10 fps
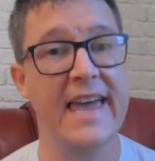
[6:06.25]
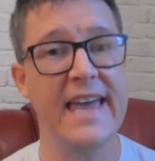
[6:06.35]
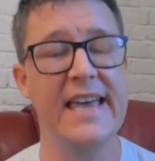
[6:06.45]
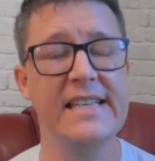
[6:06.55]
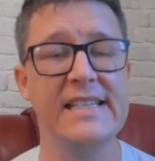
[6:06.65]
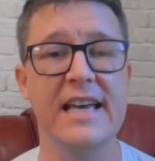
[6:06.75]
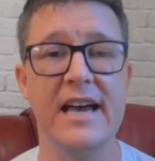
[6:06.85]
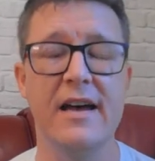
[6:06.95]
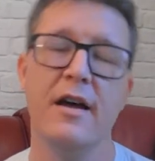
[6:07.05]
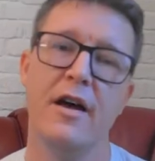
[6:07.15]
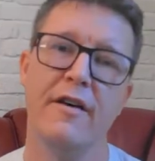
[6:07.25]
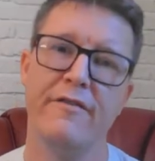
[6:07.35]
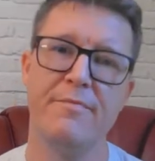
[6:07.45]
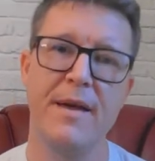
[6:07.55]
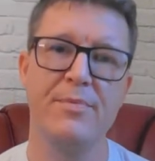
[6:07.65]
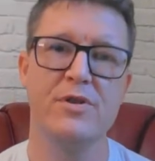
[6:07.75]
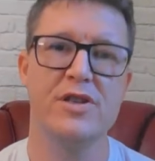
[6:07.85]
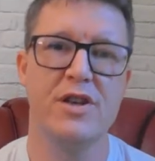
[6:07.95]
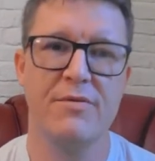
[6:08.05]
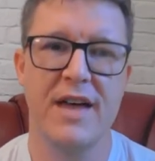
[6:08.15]
easier for people
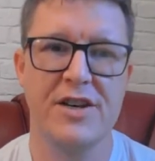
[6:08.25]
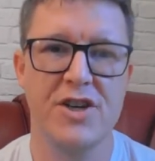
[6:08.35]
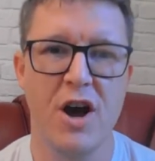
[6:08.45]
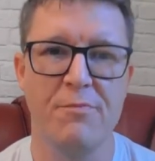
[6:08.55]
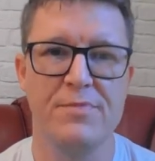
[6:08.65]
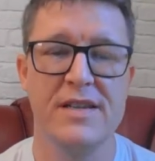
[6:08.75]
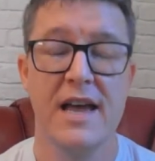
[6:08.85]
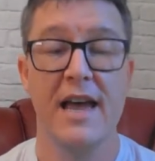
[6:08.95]
to do their jobs.